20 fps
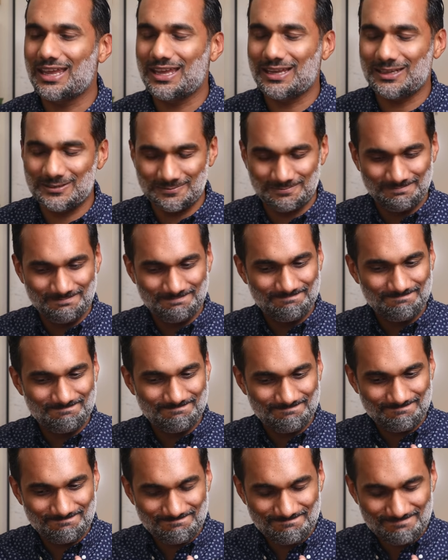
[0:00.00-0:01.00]
and
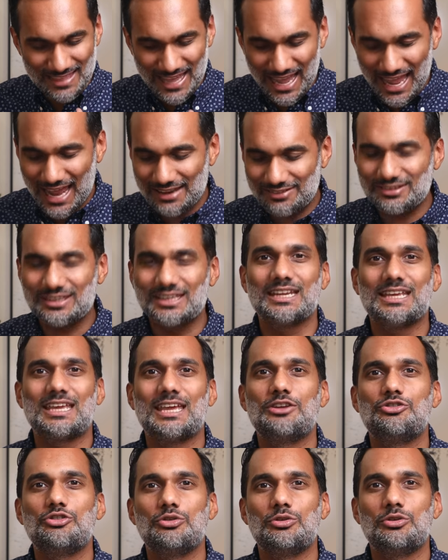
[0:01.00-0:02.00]
that's going to
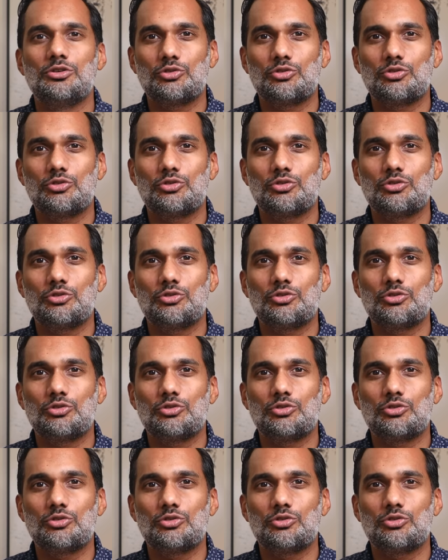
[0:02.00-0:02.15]
get you in